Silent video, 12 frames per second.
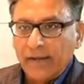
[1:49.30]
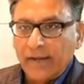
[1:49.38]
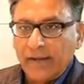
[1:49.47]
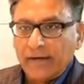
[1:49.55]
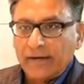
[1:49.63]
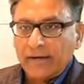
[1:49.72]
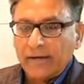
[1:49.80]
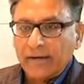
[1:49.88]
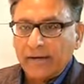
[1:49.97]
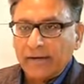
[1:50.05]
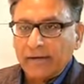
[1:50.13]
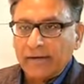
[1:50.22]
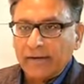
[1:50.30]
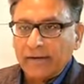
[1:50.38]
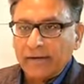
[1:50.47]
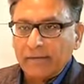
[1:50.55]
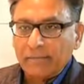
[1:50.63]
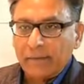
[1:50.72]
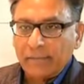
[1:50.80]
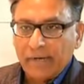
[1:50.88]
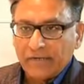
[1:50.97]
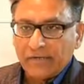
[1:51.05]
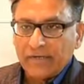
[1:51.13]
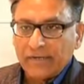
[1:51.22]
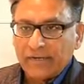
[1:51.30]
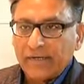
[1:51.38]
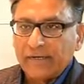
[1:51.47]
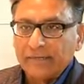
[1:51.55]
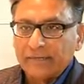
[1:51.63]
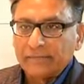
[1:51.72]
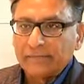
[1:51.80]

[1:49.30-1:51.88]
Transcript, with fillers: and uh, my passion is in.